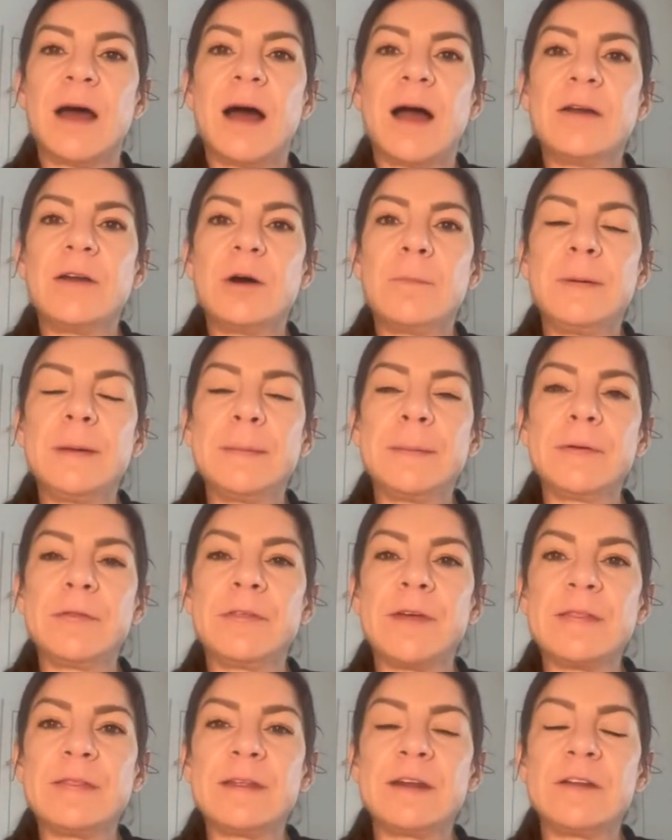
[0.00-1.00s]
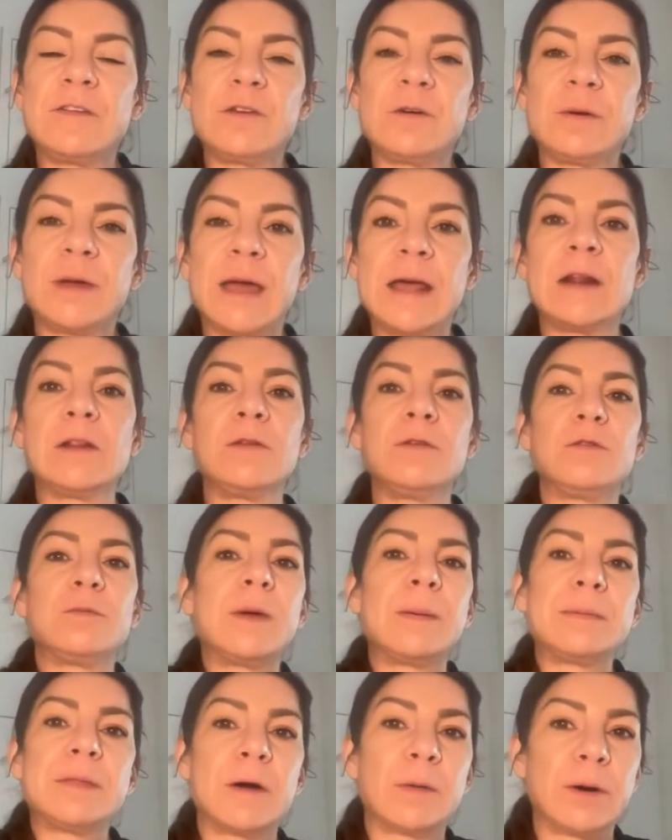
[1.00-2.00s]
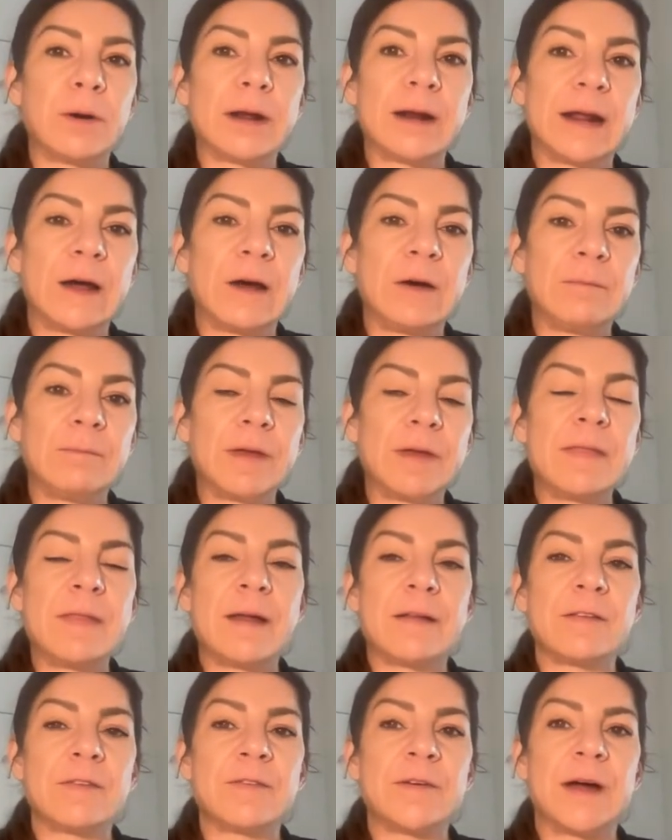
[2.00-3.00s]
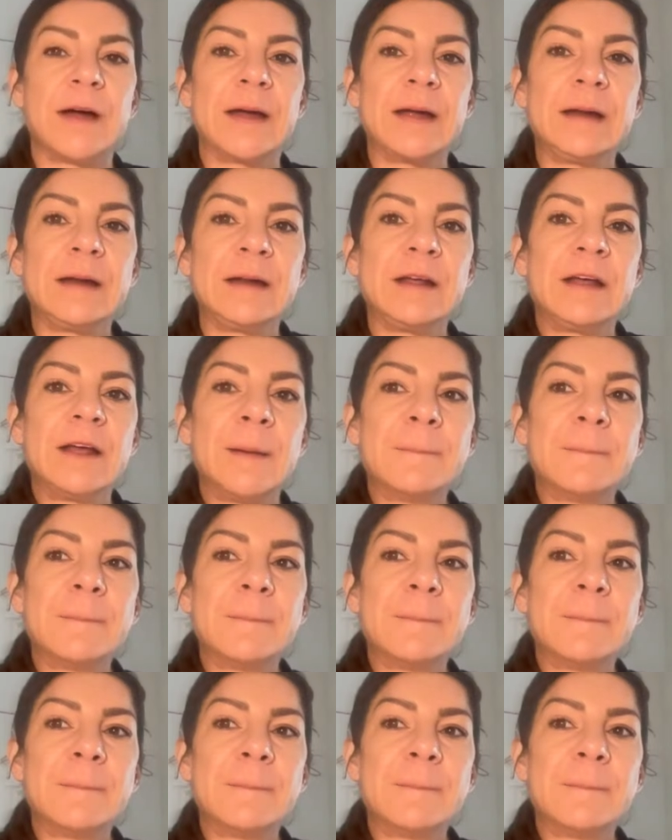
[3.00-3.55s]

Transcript: I know people think that it's okay to lose weight without working out, and that's fine,